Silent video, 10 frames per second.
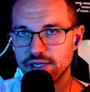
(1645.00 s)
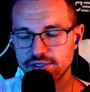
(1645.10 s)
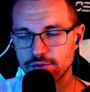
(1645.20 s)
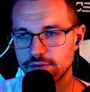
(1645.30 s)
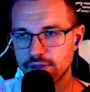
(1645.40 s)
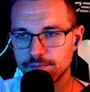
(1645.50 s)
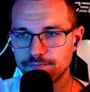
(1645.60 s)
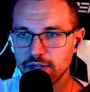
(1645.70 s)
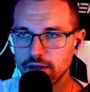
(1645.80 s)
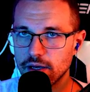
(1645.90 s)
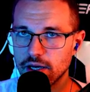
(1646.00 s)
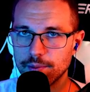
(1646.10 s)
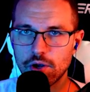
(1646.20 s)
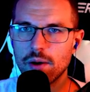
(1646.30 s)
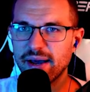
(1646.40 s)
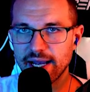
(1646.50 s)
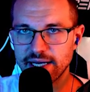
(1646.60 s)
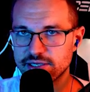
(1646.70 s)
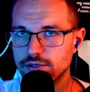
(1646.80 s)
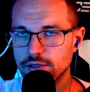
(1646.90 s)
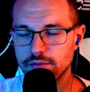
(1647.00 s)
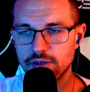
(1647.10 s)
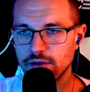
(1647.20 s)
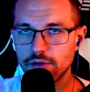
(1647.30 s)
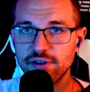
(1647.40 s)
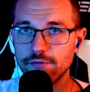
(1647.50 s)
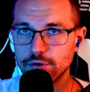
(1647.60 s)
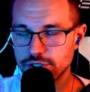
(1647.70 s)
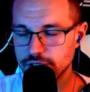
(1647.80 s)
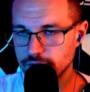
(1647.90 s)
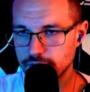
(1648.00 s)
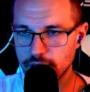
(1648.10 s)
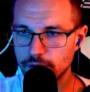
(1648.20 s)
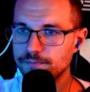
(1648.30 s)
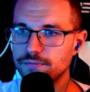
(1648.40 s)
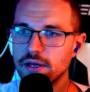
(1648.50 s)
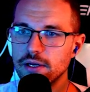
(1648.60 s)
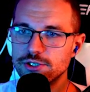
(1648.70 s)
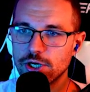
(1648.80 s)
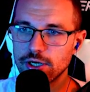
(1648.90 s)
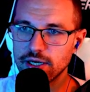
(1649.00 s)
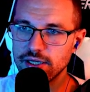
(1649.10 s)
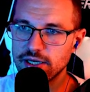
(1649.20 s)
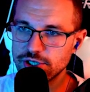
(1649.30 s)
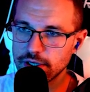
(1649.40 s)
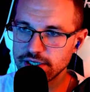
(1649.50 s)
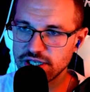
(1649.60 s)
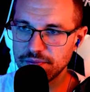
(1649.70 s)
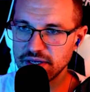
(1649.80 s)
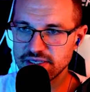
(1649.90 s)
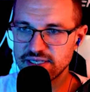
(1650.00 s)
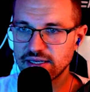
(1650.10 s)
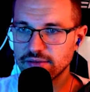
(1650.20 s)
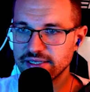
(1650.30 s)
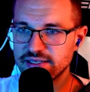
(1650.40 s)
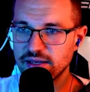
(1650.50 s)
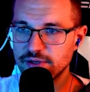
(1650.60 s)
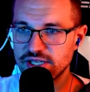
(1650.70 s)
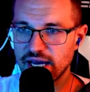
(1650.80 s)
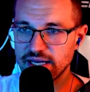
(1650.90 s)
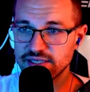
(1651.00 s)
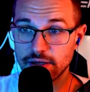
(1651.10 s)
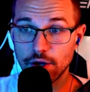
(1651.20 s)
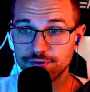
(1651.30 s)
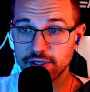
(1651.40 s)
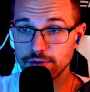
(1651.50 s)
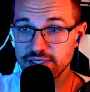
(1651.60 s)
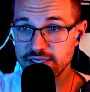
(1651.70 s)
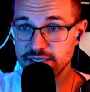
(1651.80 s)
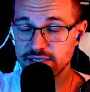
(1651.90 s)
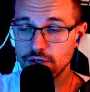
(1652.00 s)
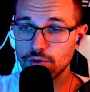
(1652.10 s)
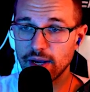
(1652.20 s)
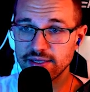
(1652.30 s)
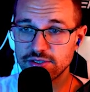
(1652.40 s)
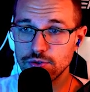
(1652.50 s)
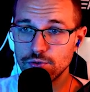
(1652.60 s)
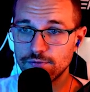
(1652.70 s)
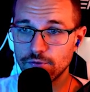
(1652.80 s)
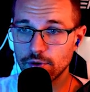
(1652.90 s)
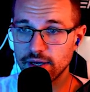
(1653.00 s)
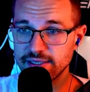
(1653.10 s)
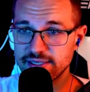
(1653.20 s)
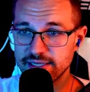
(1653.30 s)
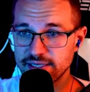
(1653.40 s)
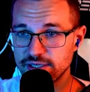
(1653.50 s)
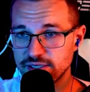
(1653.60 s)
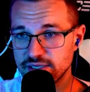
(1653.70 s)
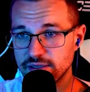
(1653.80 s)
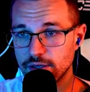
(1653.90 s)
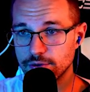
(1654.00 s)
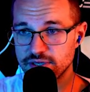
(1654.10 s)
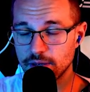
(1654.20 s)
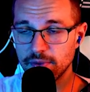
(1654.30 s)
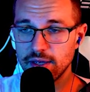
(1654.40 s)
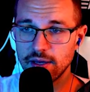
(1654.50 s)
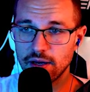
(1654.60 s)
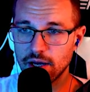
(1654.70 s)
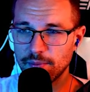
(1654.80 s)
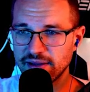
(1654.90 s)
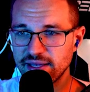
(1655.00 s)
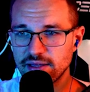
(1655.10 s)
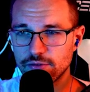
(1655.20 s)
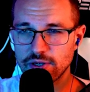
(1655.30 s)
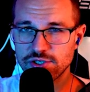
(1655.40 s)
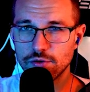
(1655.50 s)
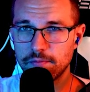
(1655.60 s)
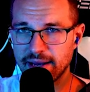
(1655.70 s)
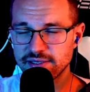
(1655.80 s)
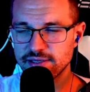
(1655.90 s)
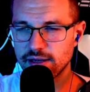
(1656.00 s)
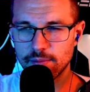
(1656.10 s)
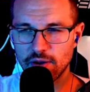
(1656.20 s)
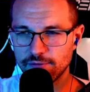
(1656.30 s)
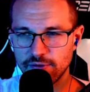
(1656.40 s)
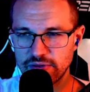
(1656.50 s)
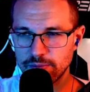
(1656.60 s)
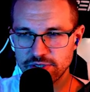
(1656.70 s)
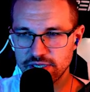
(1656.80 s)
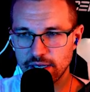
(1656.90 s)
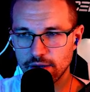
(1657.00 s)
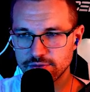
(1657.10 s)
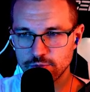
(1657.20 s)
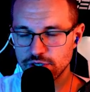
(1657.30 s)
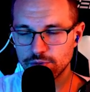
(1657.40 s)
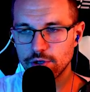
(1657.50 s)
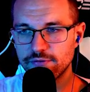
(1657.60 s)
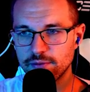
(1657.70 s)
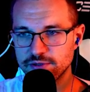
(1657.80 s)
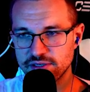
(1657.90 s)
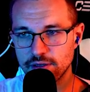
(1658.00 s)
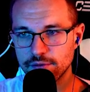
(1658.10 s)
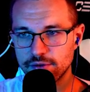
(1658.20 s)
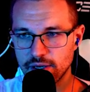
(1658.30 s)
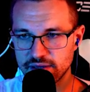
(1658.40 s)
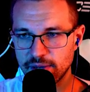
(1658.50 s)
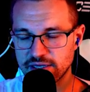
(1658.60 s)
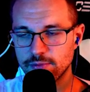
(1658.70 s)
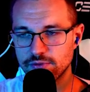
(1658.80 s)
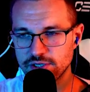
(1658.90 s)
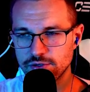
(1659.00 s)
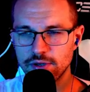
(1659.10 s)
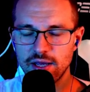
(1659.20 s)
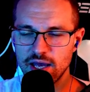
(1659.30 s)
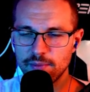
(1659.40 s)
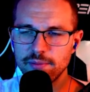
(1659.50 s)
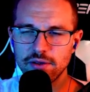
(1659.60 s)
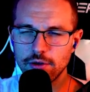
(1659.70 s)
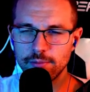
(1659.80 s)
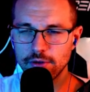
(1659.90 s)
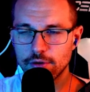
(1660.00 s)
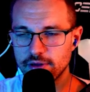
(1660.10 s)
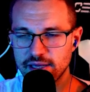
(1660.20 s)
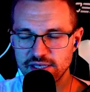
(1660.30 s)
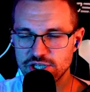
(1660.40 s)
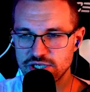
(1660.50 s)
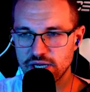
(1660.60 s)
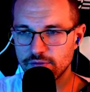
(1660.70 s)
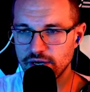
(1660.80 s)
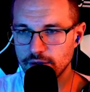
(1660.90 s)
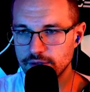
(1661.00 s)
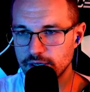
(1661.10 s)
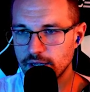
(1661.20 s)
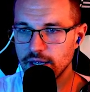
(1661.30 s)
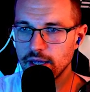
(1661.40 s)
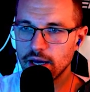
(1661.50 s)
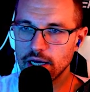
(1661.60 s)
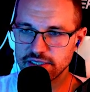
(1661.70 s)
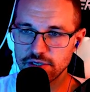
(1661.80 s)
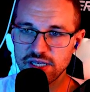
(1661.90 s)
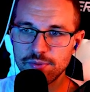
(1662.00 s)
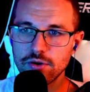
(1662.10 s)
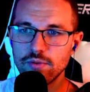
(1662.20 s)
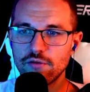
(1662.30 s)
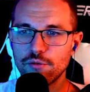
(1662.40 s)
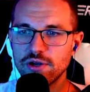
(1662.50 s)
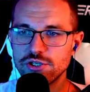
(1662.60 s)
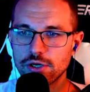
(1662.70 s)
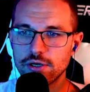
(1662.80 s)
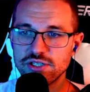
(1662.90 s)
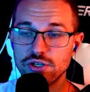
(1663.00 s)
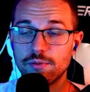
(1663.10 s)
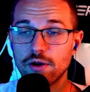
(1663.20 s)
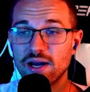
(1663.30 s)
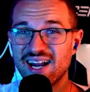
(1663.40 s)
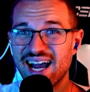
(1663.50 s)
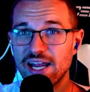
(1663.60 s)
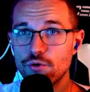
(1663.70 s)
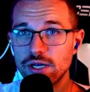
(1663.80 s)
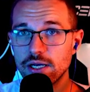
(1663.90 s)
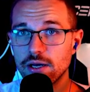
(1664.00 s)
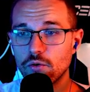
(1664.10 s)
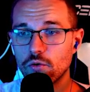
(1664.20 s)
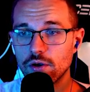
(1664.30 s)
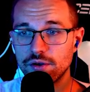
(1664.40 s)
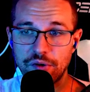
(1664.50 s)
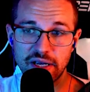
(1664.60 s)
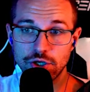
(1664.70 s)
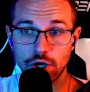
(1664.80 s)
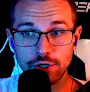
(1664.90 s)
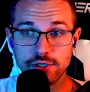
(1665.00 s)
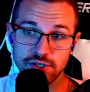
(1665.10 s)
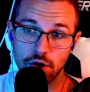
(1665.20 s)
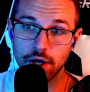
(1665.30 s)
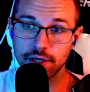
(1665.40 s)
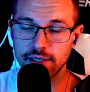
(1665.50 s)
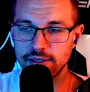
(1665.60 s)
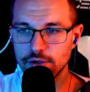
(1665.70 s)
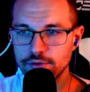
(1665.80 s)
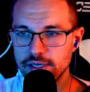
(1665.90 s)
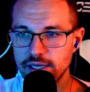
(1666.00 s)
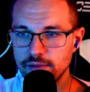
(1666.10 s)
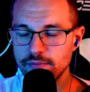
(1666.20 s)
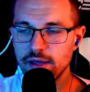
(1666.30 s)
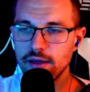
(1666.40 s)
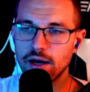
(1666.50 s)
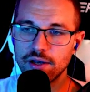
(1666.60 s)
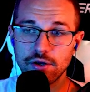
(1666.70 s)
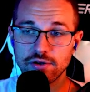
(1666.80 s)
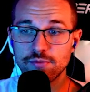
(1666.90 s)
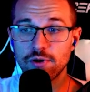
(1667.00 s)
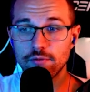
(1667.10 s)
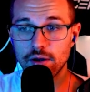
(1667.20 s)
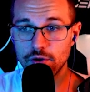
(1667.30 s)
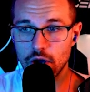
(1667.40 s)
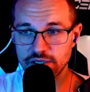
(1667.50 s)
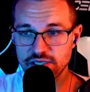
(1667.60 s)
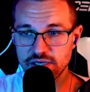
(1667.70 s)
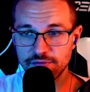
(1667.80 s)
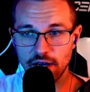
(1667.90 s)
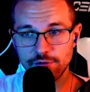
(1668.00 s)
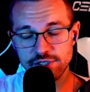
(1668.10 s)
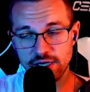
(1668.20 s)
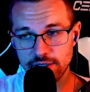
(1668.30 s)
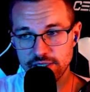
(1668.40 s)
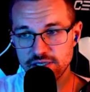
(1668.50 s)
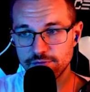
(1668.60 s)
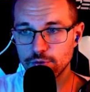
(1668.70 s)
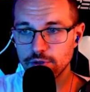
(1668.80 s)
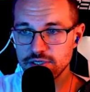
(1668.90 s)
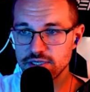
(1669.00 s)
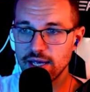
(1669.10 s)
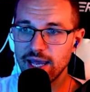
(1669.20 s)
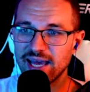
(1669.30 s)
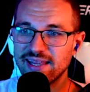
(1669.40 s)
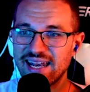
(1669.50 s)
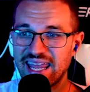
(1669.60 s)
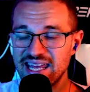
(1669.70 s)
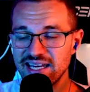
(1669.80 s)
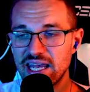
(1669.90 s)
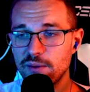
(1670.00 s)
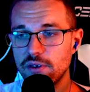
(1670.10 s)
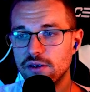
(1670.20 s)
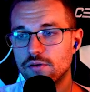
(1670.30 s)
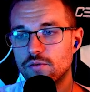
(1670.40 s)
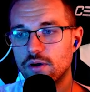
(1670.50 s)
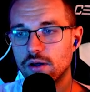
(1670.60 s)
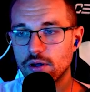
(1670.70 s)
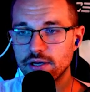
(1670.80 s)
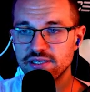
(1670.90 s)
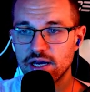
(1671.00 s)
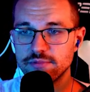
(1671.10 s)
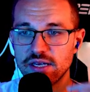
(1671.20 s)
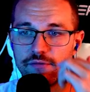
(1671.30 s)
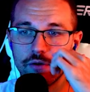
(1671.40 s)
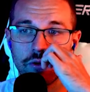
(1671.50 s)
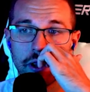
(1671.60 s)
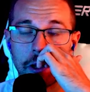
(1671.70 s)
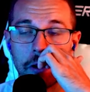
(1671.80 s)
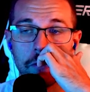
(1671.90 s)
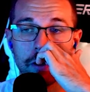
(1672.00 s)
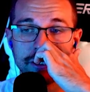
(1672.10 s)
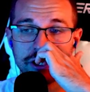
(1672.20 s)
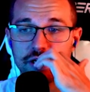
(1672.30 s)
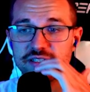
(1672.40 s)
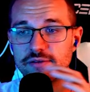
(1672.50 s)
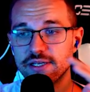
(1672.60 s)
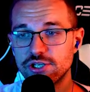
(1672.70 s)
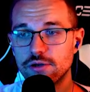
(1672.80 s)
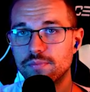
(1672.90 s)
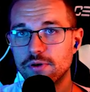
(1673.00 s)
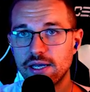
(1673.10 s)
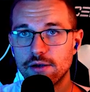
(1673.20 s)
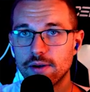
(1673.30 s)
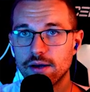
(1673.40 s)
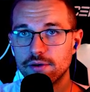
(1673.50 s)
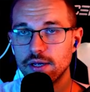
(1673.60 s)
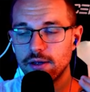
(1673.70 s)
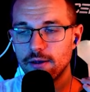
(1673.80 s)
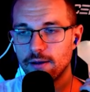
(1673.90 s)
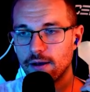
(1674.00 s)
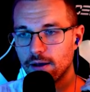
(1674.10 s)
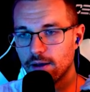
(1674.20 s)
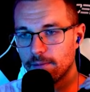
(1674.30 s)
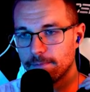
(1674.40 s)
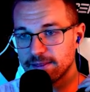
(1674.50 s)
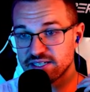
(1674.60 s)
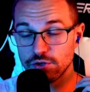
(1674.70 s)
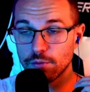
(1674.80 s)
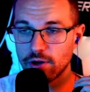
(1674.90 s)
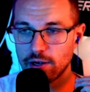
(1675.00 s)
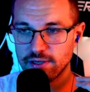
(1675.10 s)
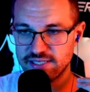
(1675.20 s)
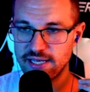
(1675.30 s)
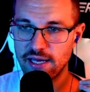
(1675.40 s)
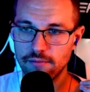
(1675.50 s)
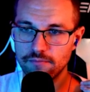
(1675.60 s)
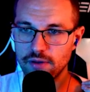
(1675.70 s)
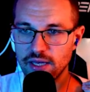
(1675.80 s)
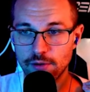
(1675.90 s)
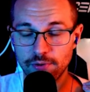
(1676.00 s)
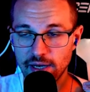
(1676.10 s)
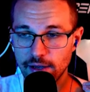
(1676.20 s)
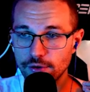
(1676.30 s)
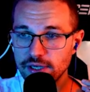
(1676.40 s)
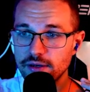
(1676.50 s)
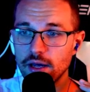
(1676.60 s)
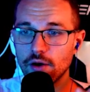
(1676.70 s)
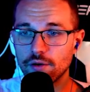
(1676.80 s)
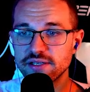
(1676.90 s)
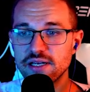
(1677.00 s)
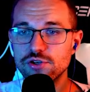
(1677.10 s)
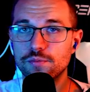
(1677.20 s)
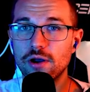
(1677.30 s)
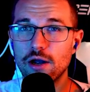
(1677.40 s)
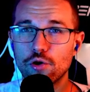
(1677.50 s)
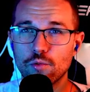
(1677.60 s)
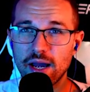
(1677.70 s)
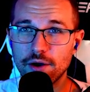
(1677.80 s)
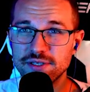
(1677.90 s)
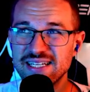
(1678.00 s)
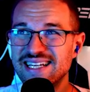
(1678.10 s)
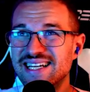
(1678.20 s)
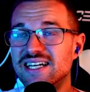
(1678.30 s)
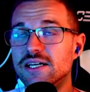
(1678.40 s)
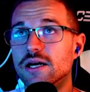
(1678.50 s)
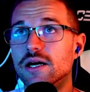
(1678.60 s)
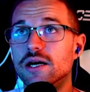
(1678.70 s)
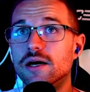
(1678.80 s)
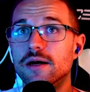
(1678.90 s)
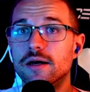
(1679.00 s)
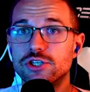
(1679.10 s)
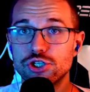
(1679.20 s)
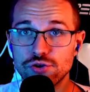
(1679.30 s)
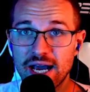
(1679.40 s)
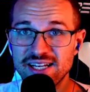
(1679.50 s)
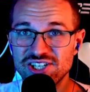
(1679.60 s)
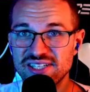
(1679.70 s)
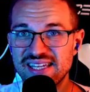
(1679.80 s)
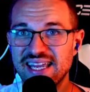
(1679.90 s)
that sort of thing. Combat Caster, Loving Evocation, Juggernaut champions take less damage as their health decreases. So at 2, 4, and 6, you see it goes up. I think the threshold maxes out at about 50% health. Once you're below 50% health, you're at the maximum threshold. It might be a little bit lower than that. They change that every now and then. So typically, whenever you're playing Juggernauts, you can play around Ionia or you like Gunners on in the early game. You can also play around Noxus if you have your Darius, of course. And then in game, a lot of times, if you're playing a lot of Juggernauts, unless you're playing around, still playing around Set and you're playing Ionian, a lot of times you'll play around Strategist